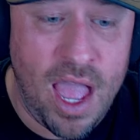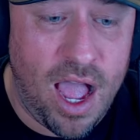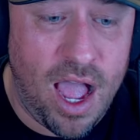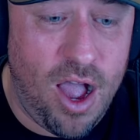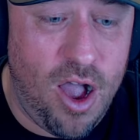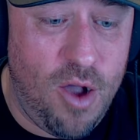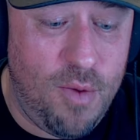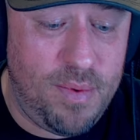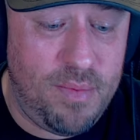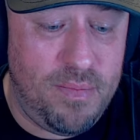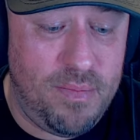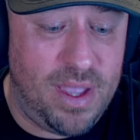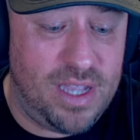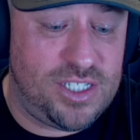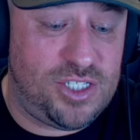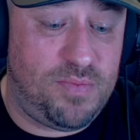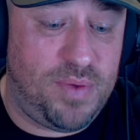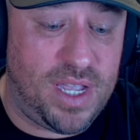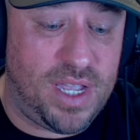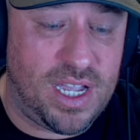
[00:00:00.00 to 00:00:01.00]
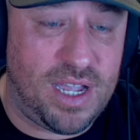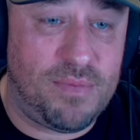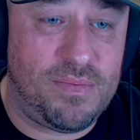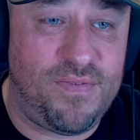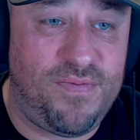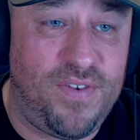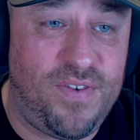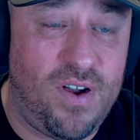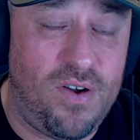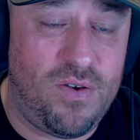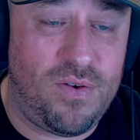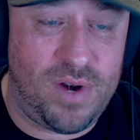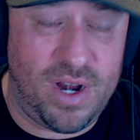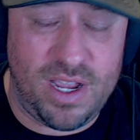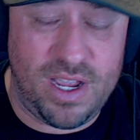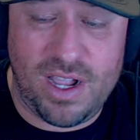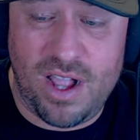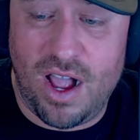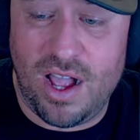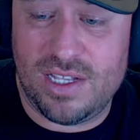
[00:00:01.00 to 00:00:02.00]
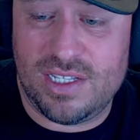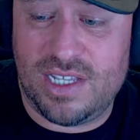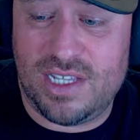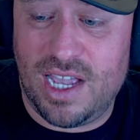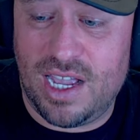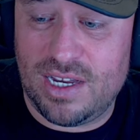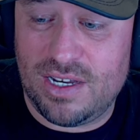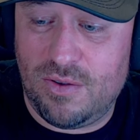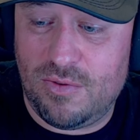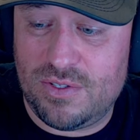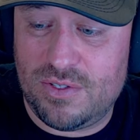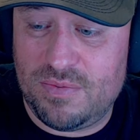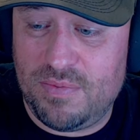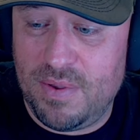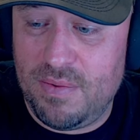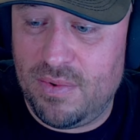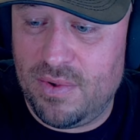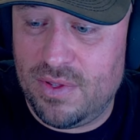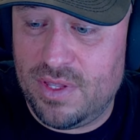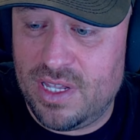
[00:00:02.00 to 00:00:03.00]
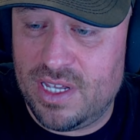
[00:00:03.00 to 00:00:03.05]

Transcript: I hope it makes you pick up the phone and contact those people